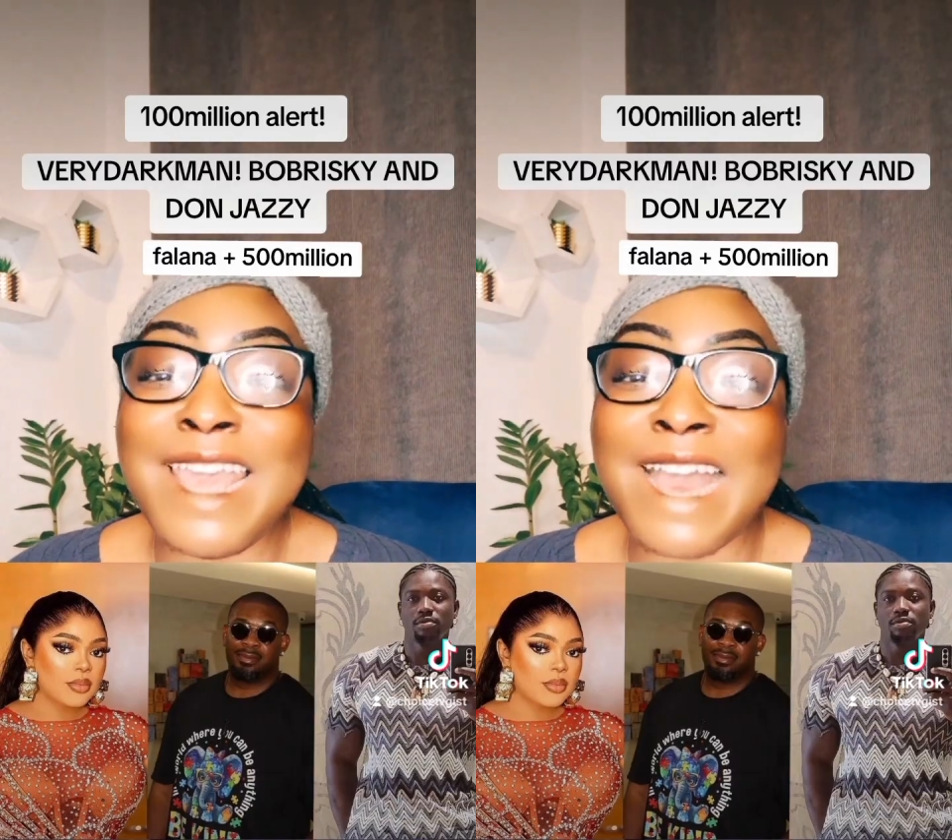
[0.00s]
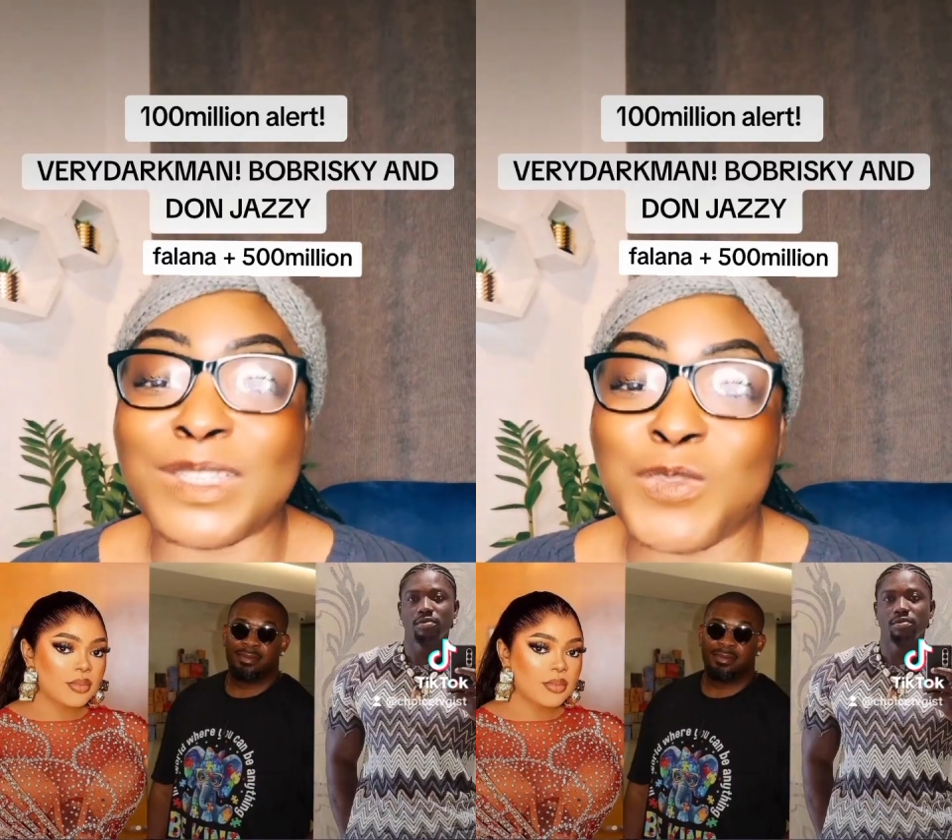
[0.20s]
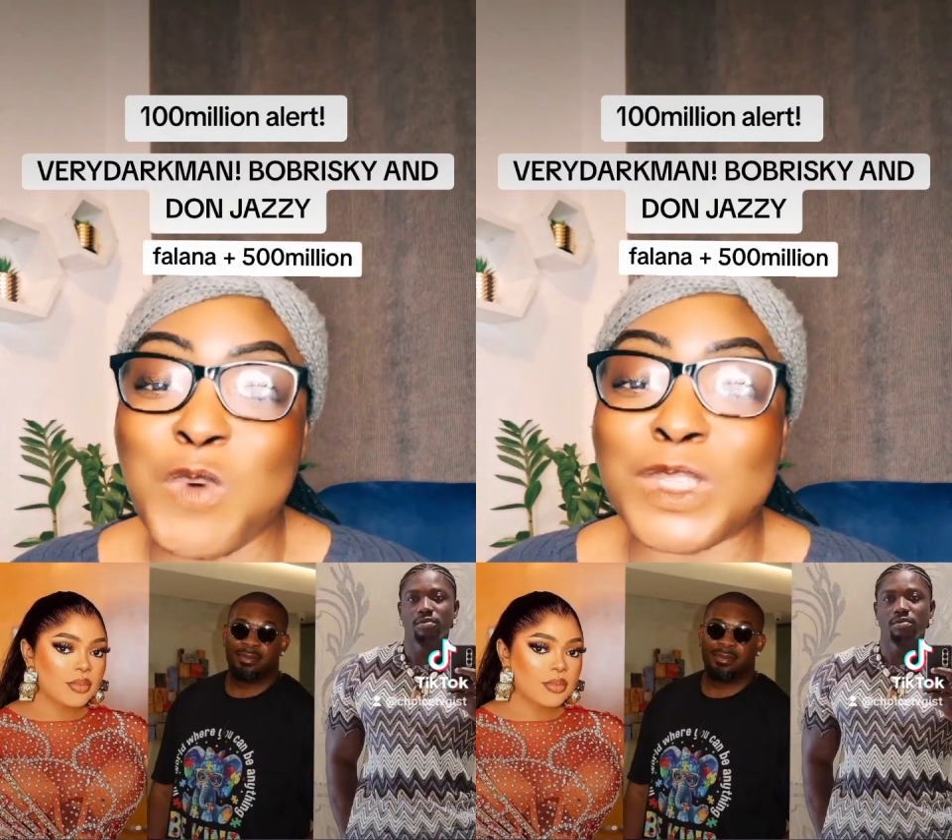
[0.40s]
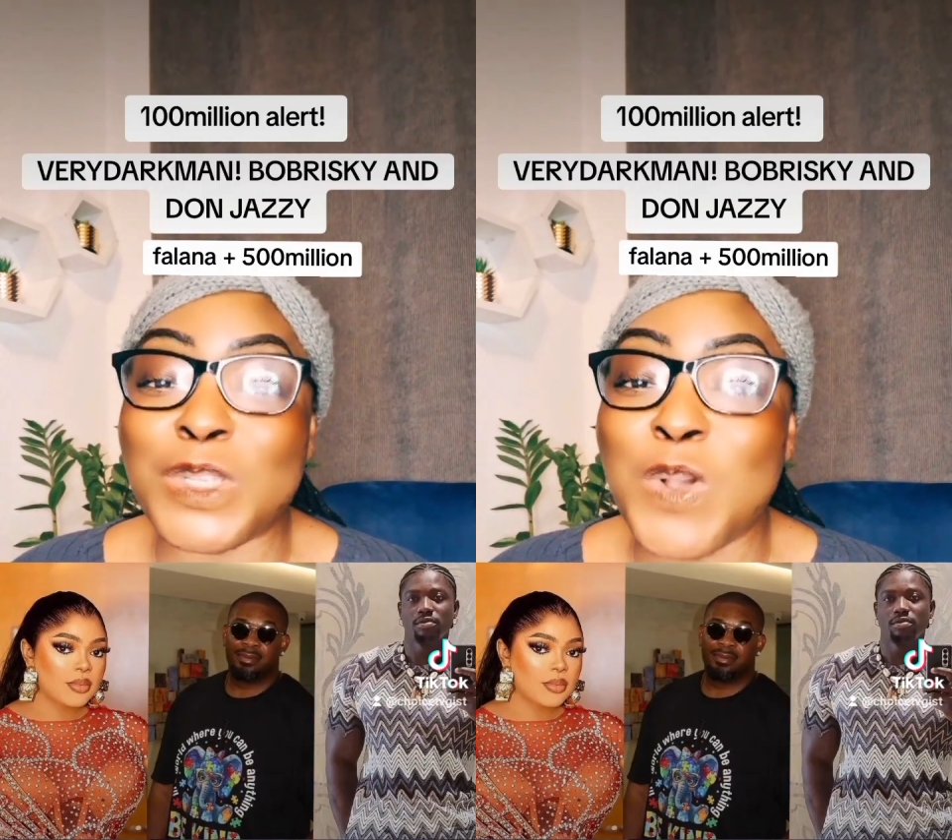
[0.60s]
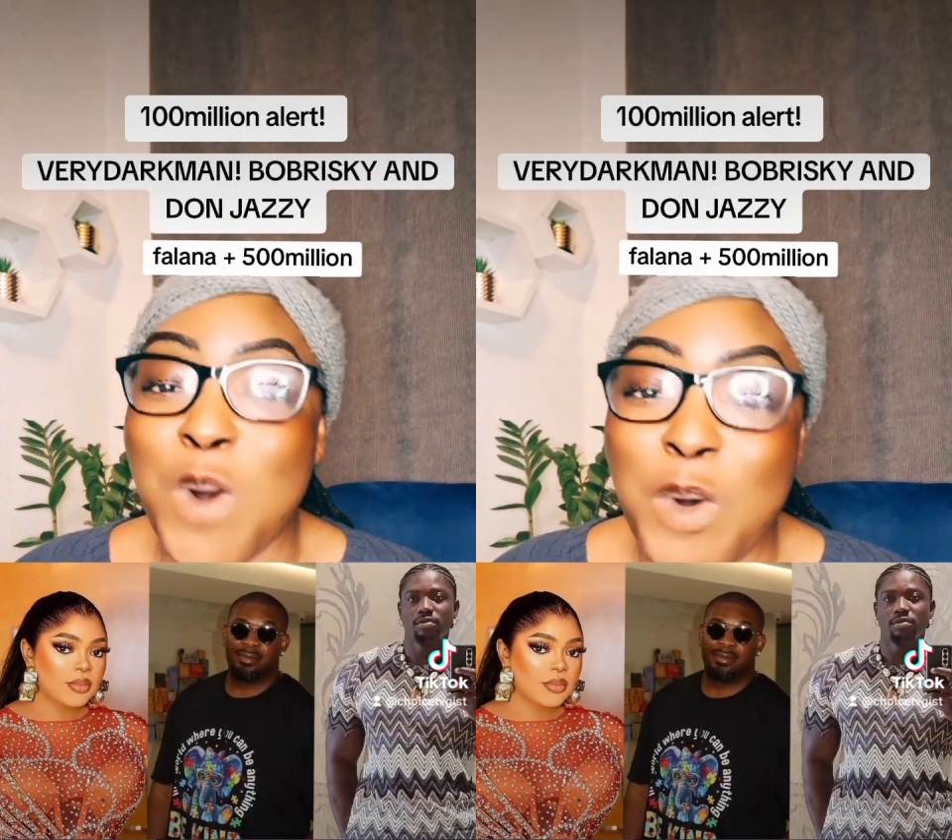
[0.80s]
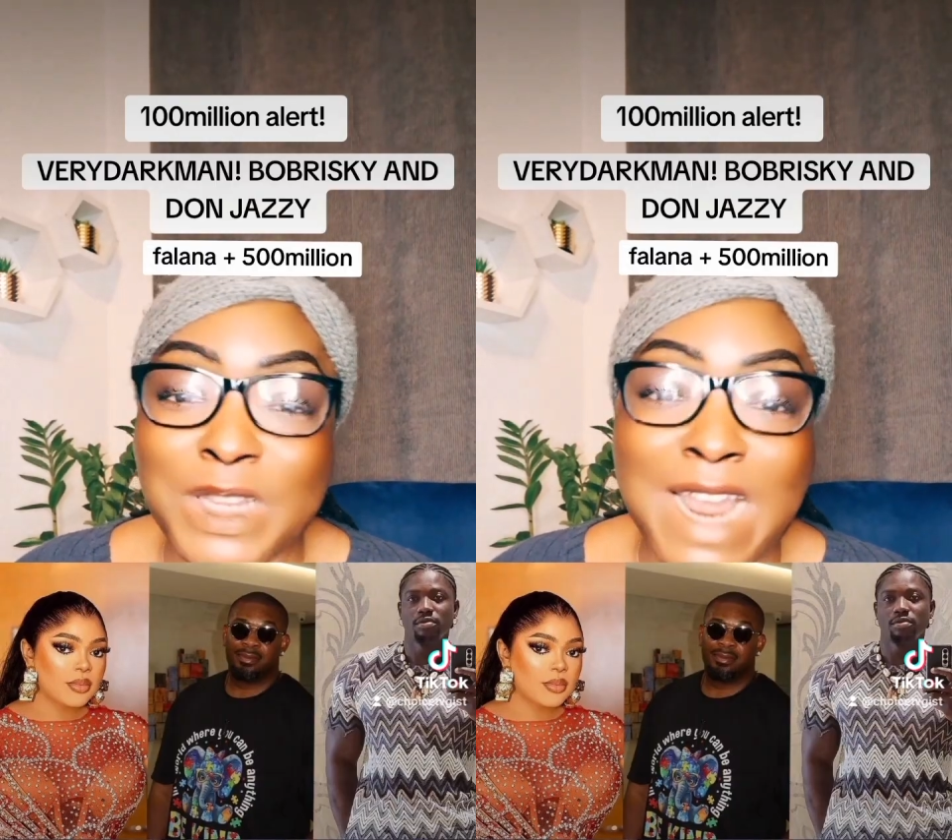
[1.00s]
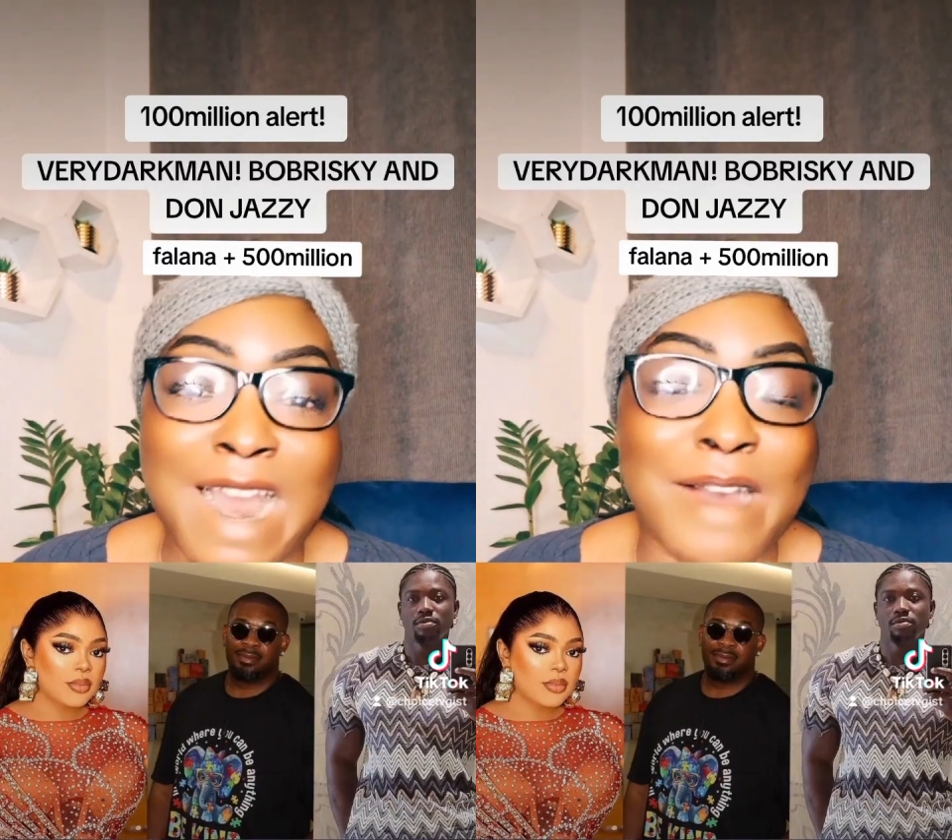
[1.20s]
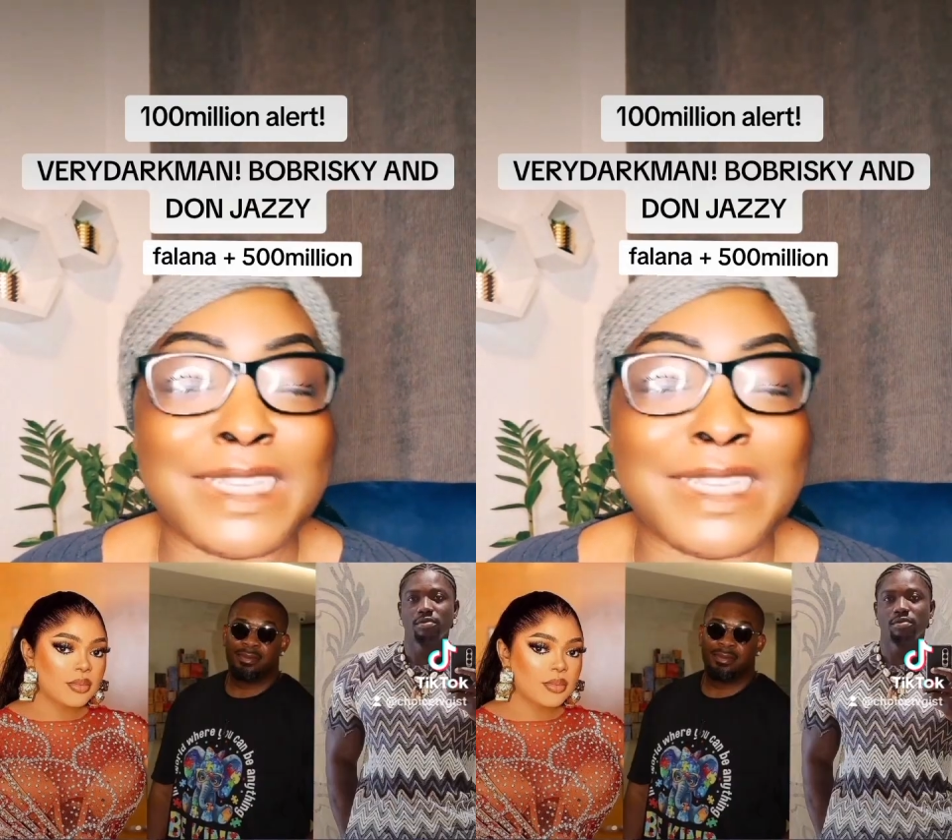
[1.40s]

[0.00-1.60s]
has once called out,